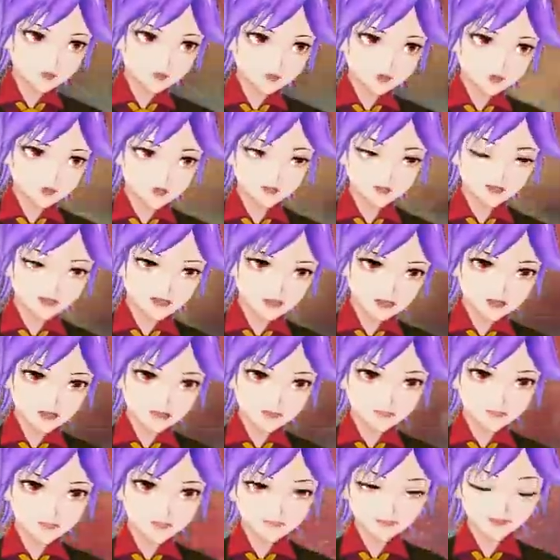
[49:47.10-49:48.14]
like a, we
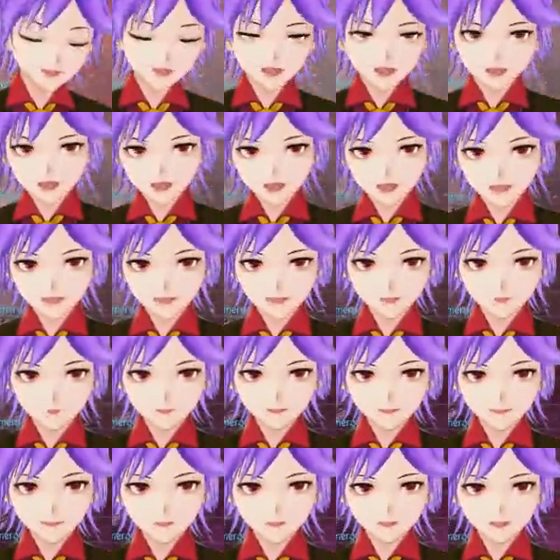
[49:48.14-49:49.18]
still got a minute
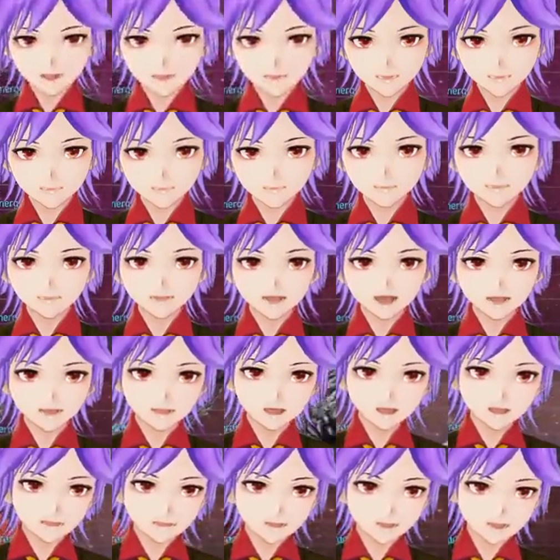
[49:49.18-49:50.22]
20. Now
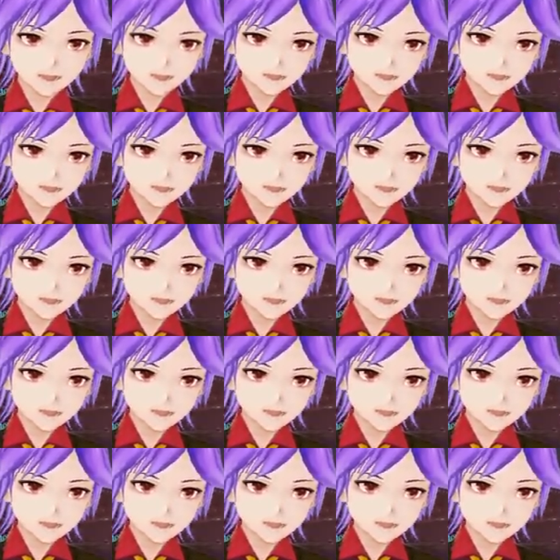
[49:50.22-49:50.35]
unfortunately